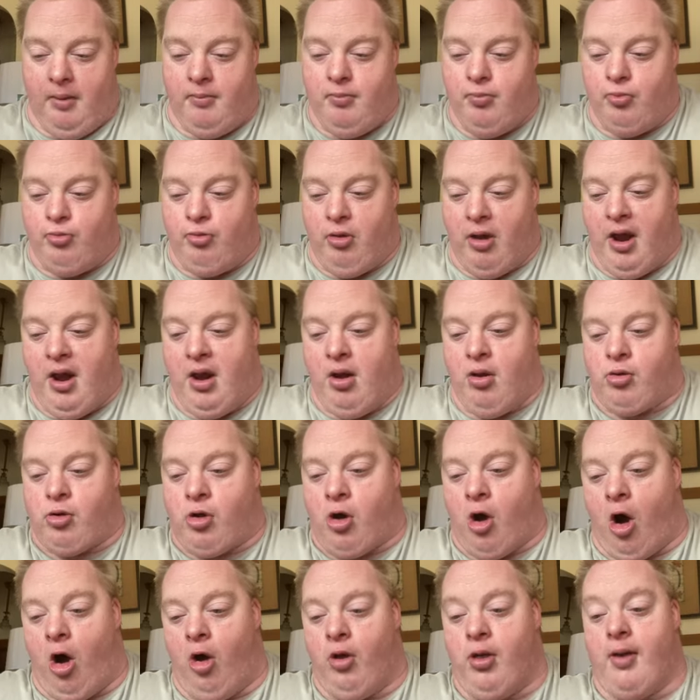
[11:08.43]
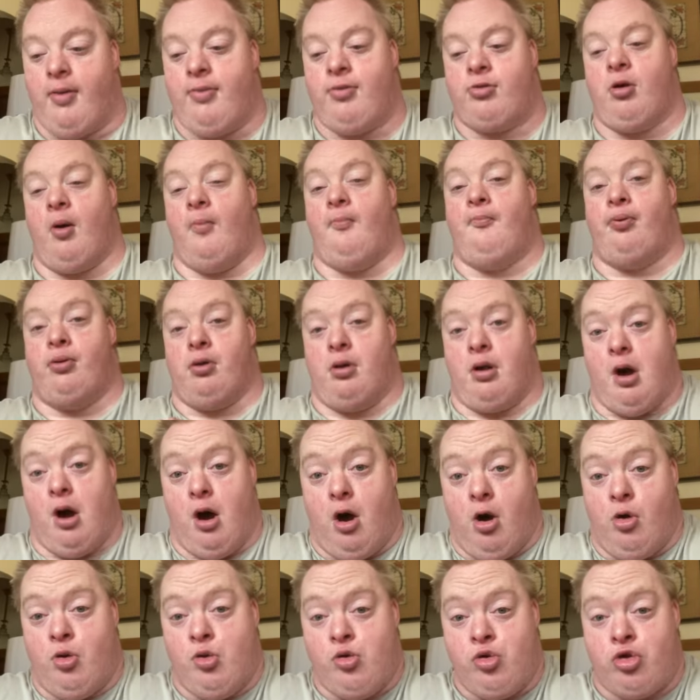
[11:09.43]
They call themselves
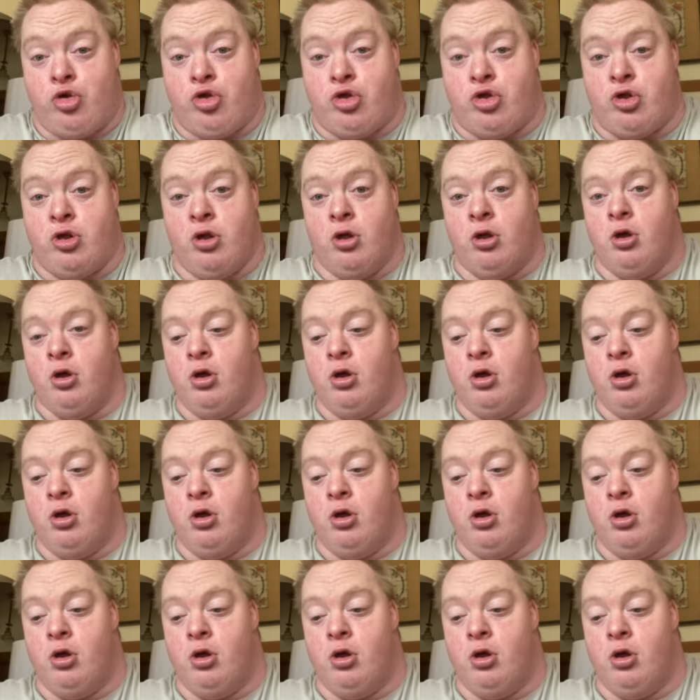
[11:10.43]
pros.